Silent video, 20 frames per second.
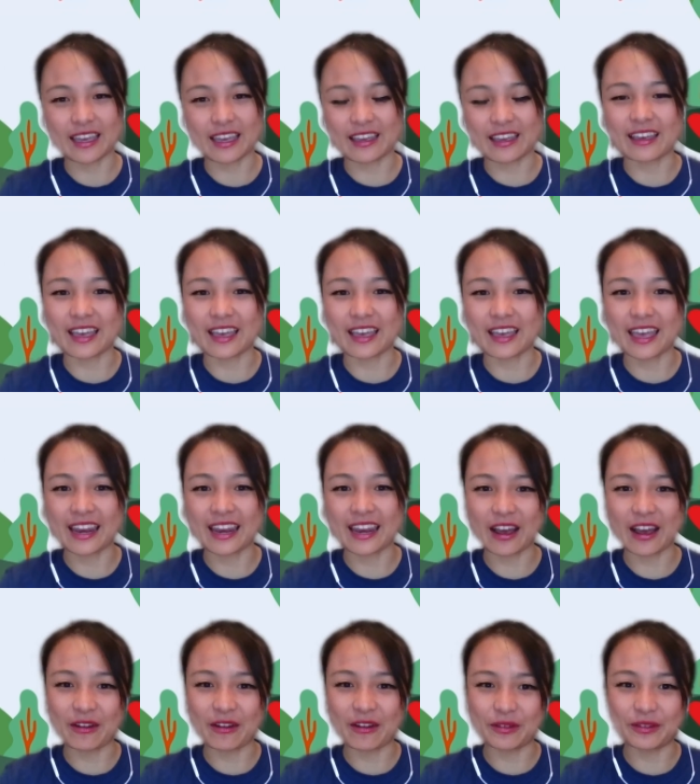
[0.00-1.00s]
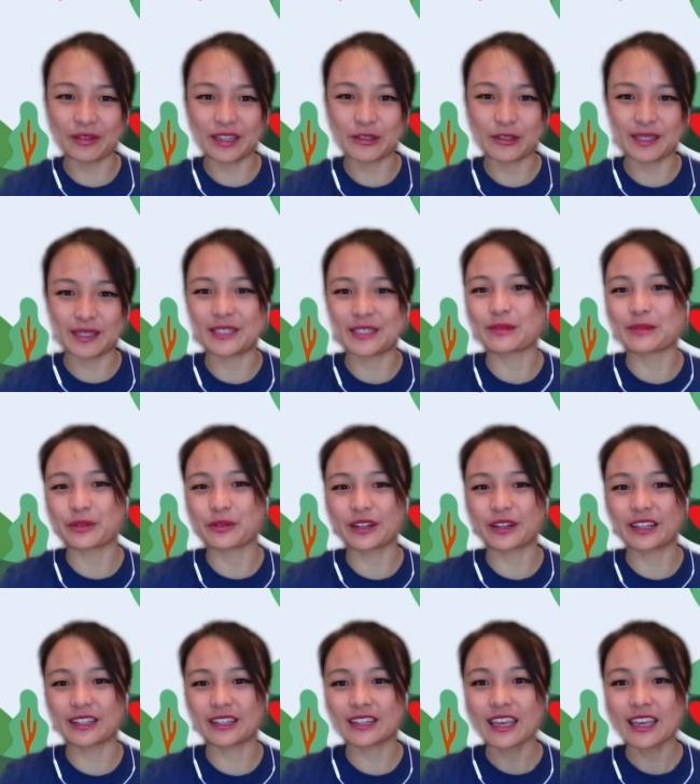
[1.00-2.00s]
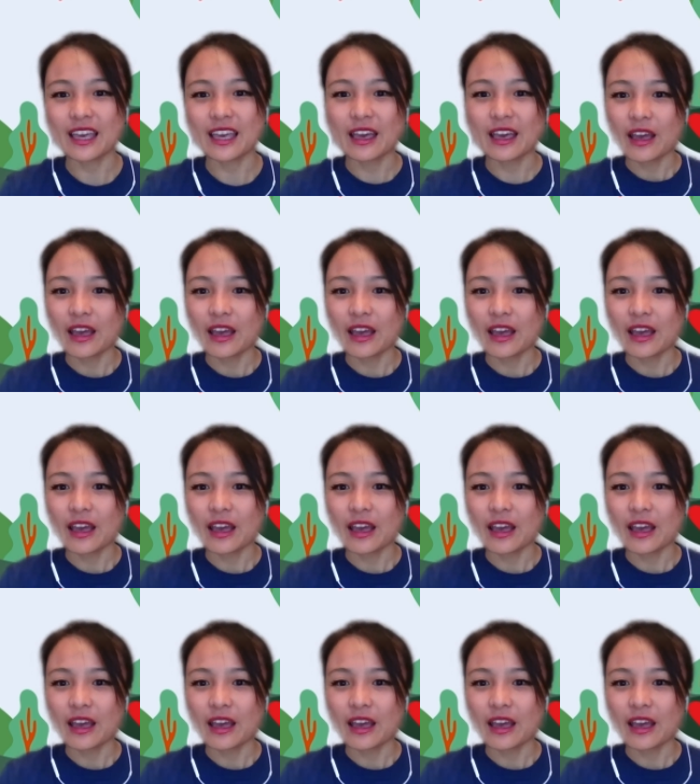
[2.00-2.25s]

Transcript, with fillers: uh, and how you need to be supported.